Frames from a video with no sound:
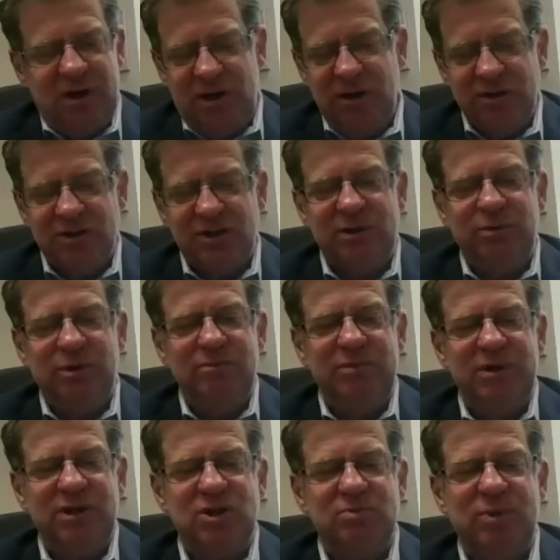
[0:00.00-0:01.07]
hears someone
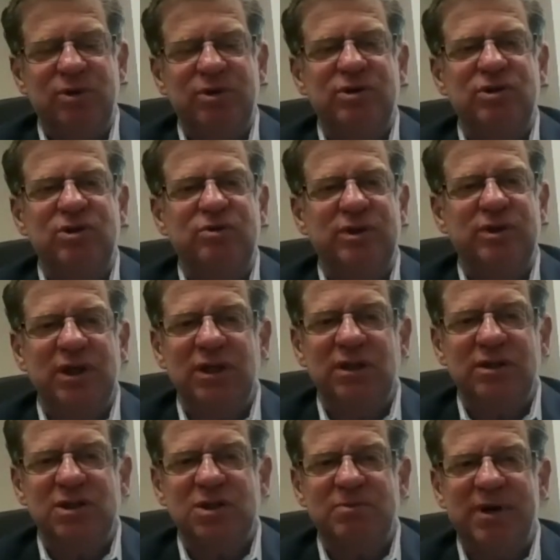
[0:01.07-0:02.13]
being spoken to in
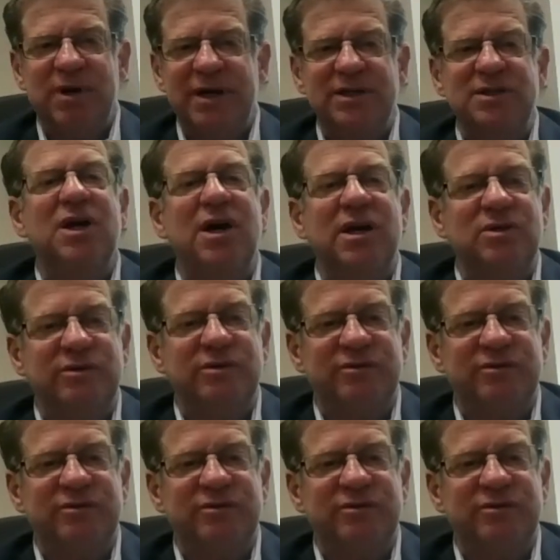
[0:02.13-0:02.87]
English by a doctor,